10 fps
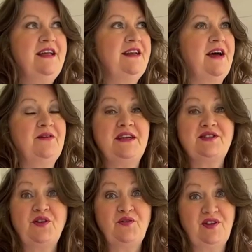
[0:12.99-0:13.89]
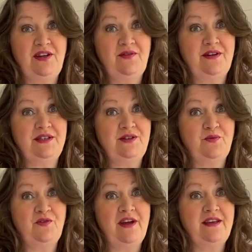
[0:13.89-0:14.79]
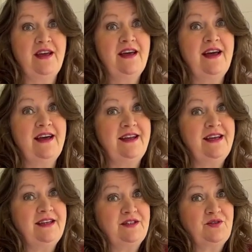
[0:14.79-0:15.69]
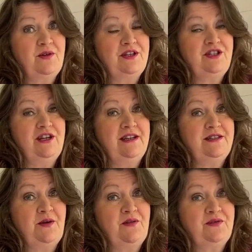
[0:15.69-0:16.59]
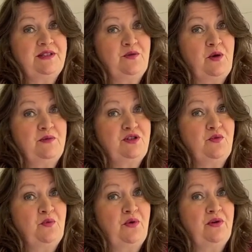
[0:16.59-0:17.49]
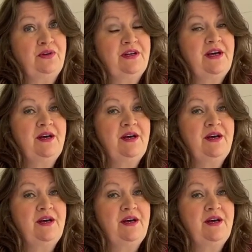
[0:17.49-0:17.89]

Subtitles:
Now, it's not feeling very summery, and it is quite chilly, so I've still got my jumper on.